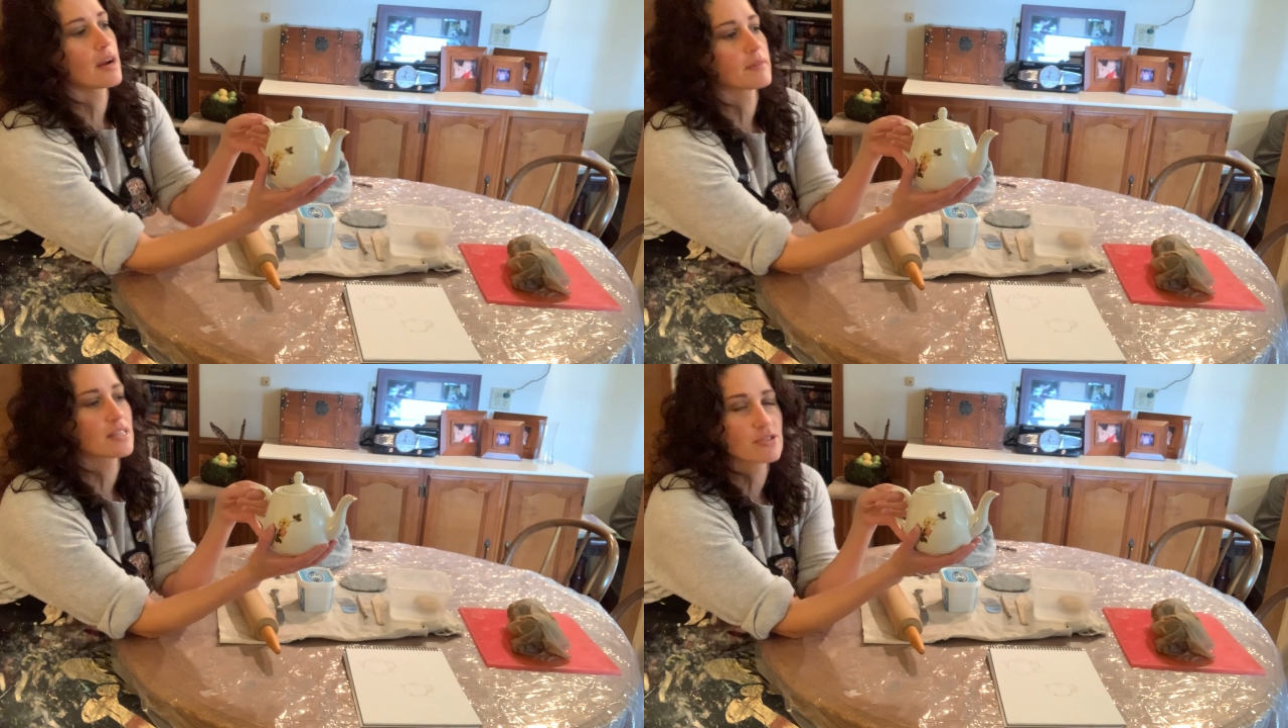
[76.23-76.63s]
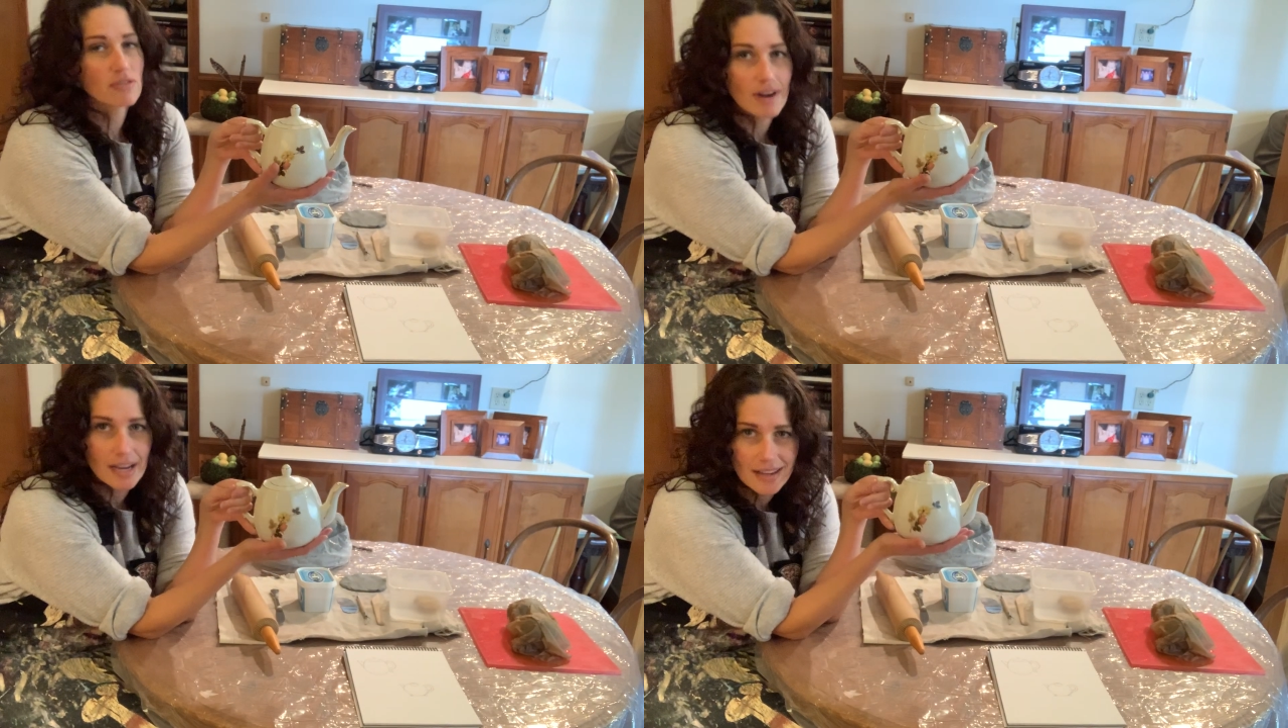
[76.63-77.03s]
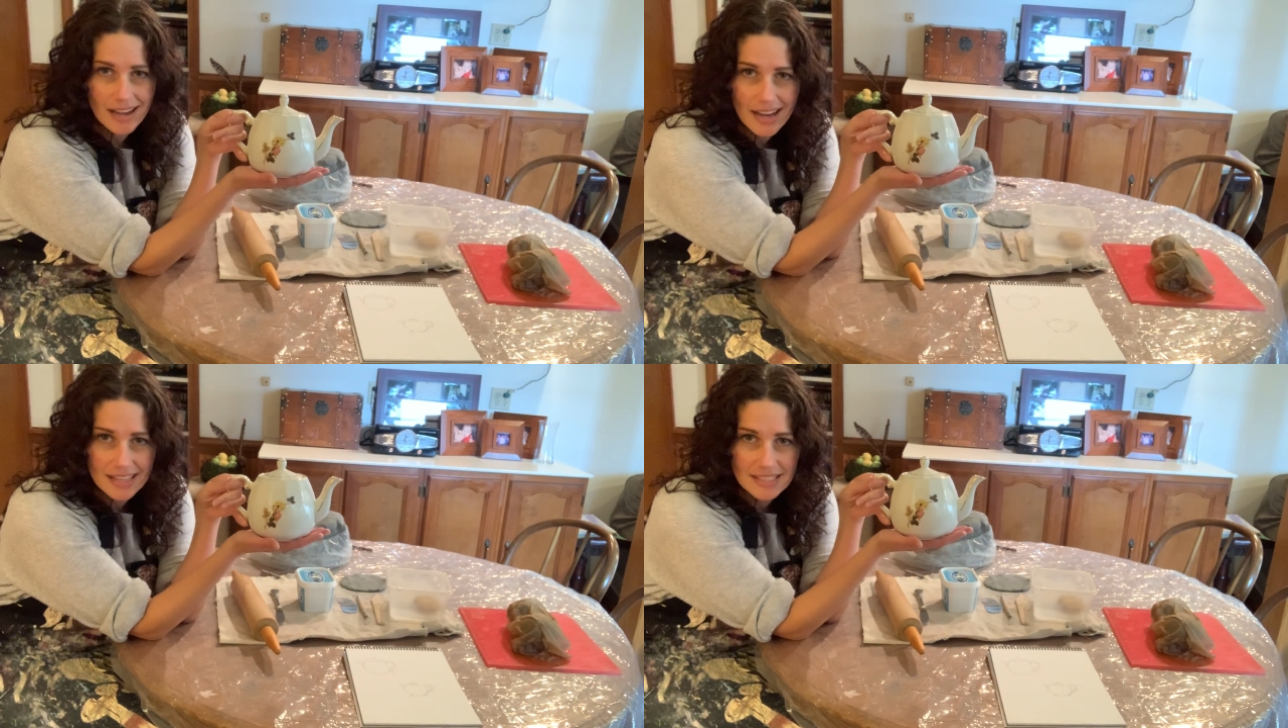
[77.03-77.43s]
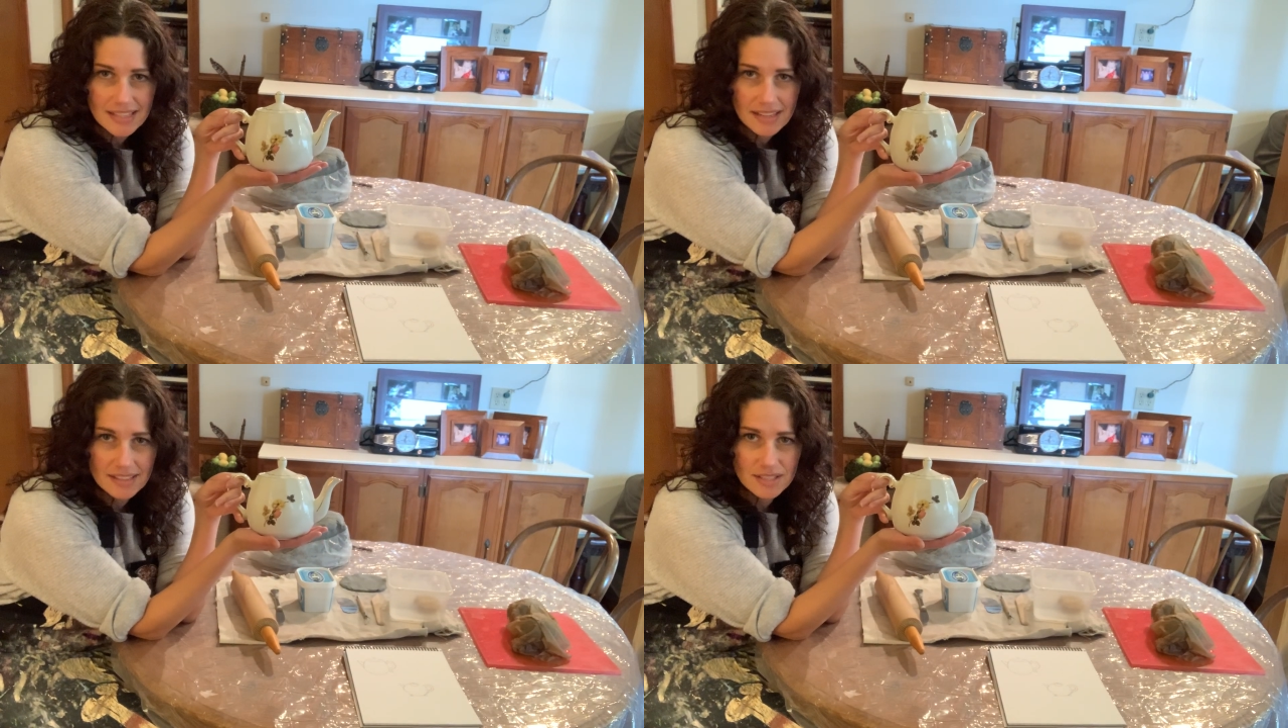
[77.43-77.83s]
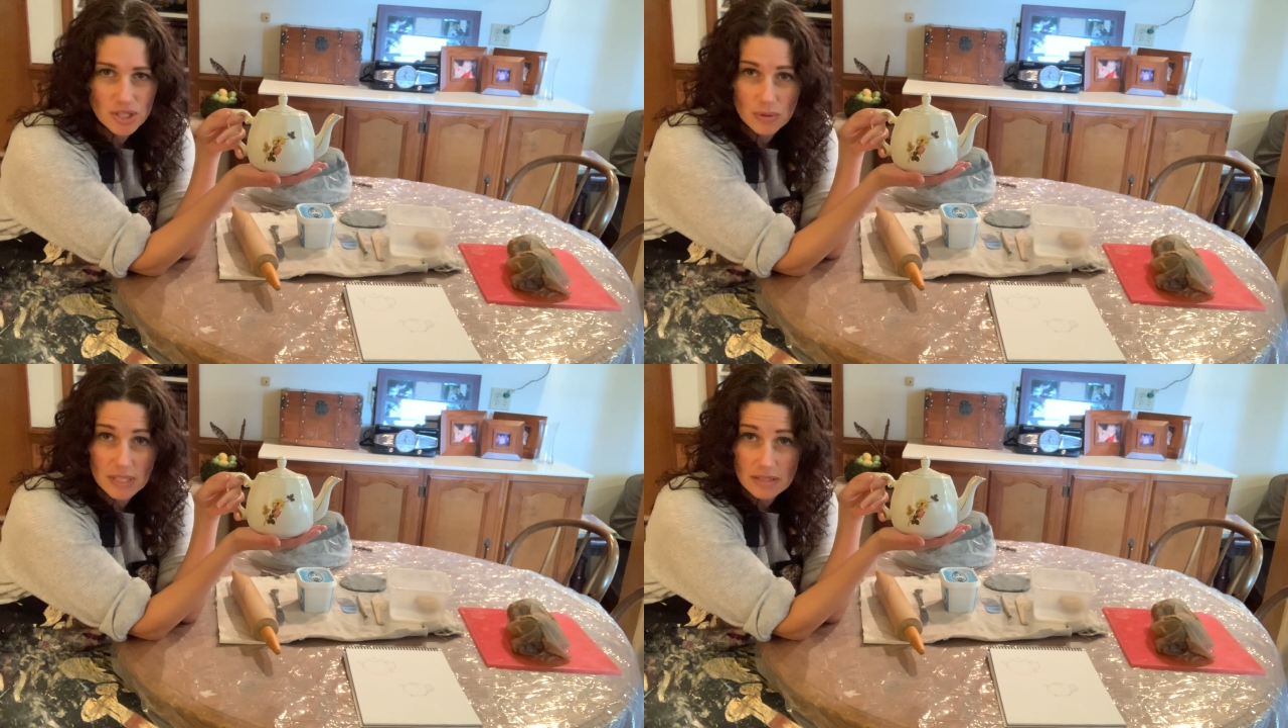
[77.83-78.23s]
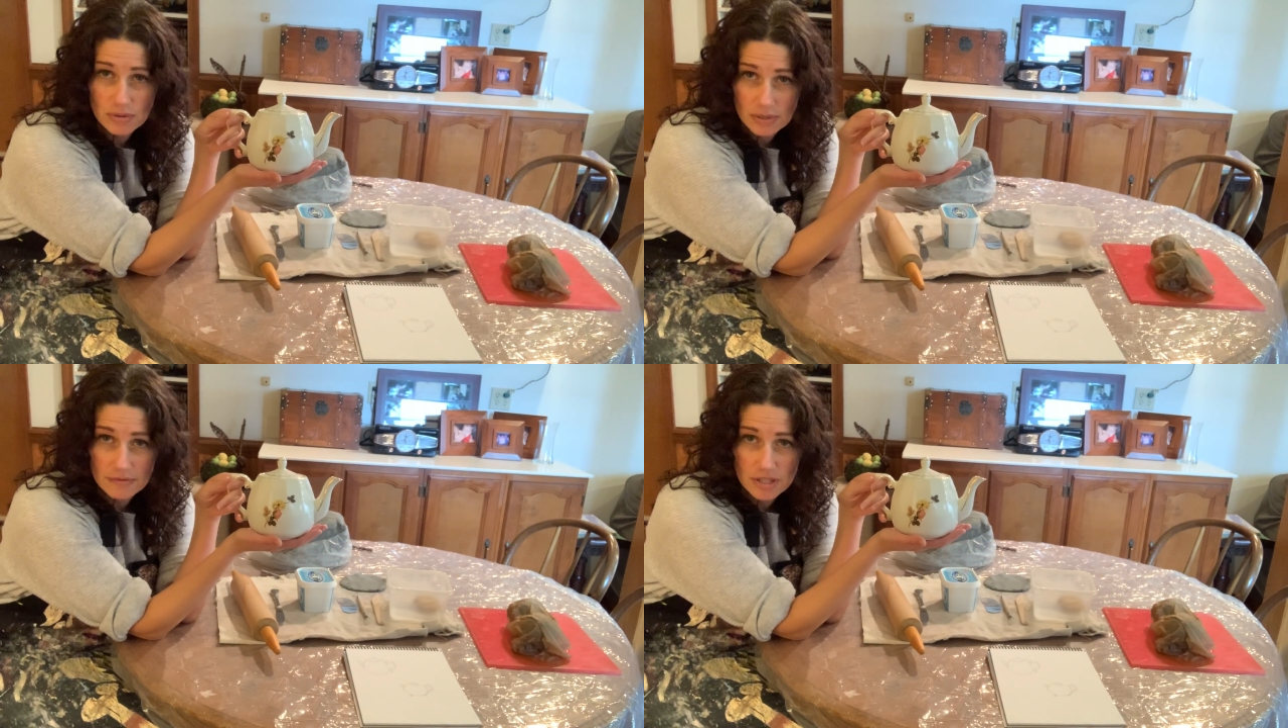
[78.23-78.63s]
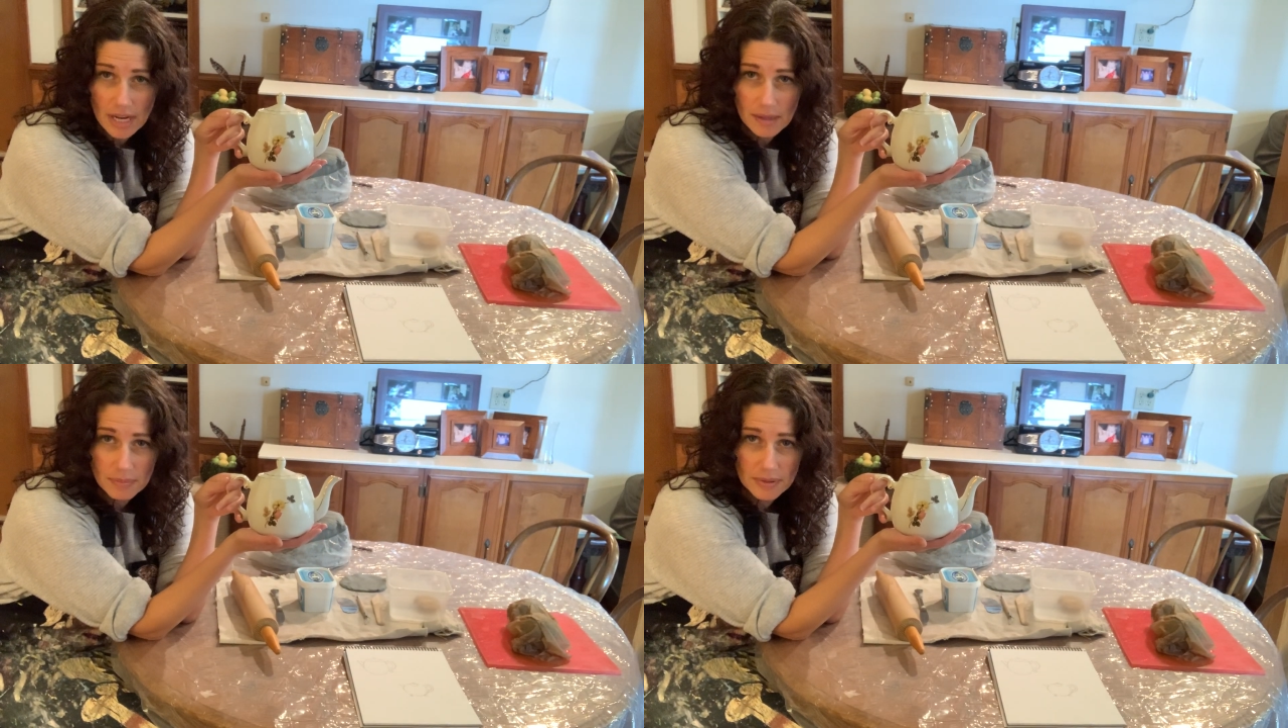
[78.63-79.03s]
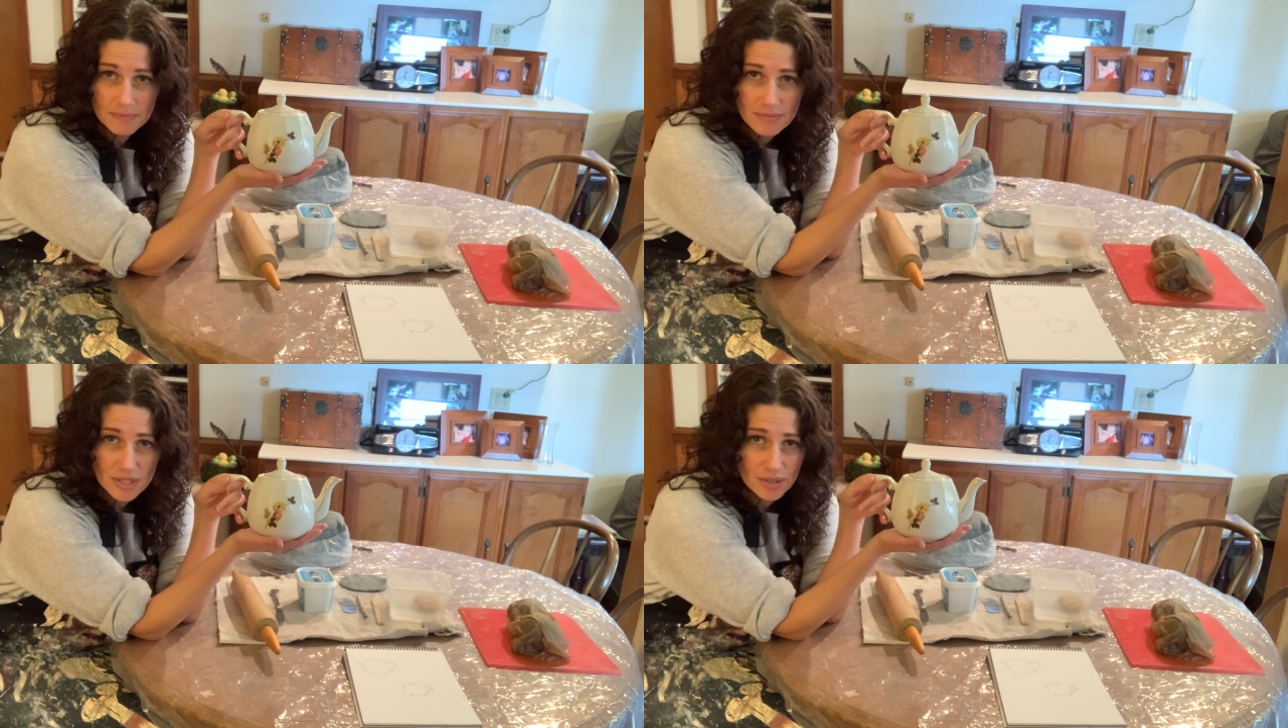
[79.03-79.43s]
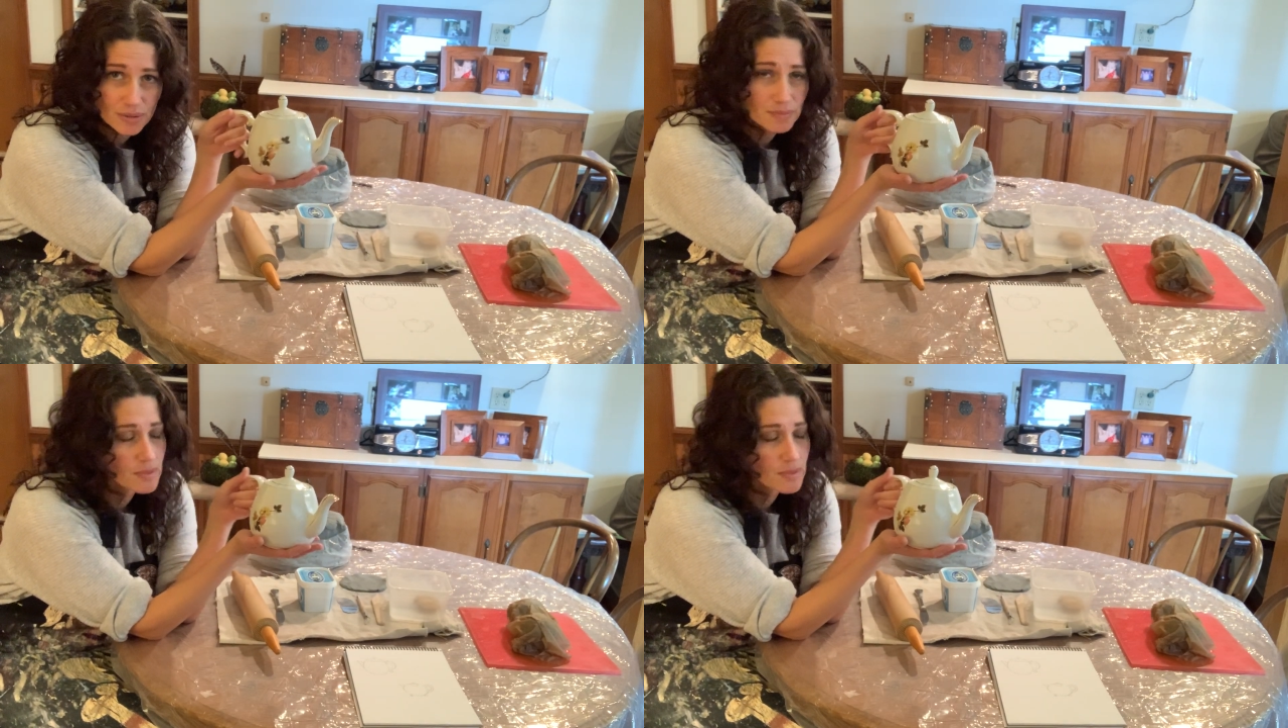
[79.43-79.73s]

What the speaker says: I'm gonna try to kind of do this sort of shape too.